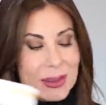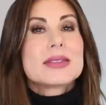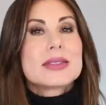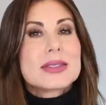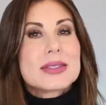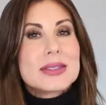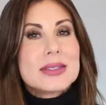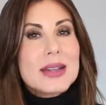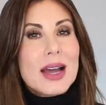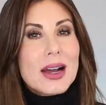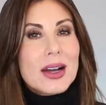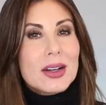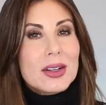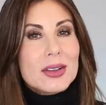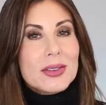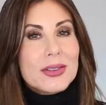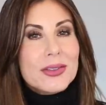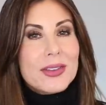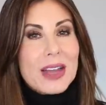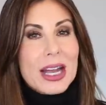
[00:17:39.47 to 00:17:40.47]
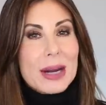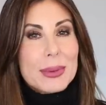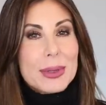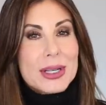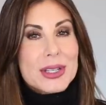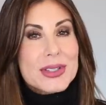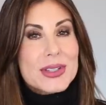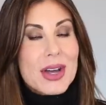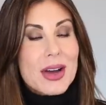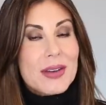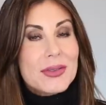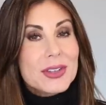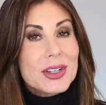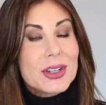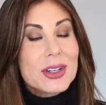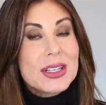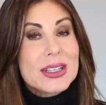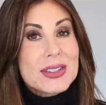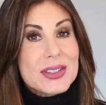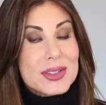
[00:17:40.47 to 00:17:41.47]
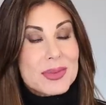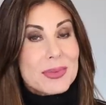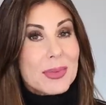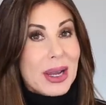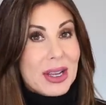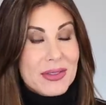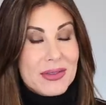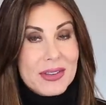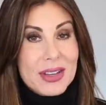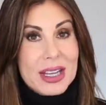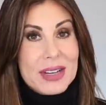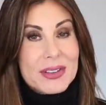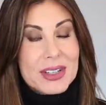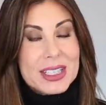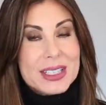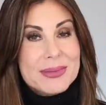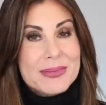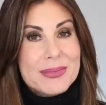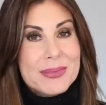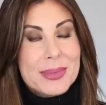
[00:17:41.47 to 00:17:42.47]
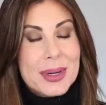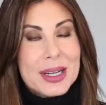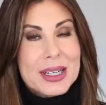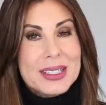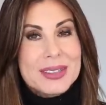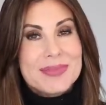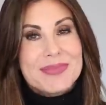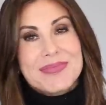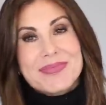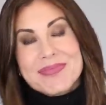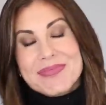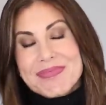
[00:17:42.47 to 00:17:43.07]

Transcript: Snuggle fabric softener is my favorite, but